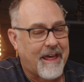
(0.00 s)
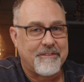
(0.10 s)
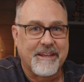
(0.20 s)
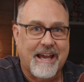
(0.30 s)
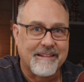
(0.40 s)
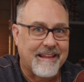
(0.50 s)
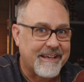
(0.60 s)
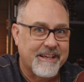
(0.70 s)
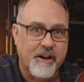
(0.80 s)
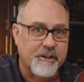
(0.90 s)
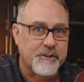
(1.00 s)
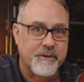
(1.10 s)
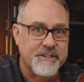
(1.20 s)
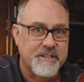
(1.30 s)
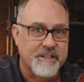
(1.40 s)
I think I like
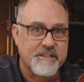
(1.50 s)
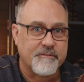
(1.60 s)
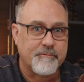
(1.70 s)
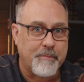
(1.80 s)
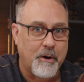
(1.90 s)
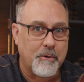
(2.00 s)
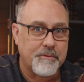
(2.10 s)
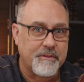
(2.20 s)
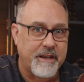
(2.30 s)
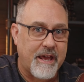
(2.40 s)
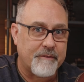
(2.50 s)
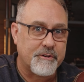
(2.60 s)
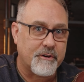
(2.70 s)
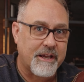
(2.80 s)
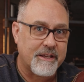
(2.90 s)
characteristics of both, and after I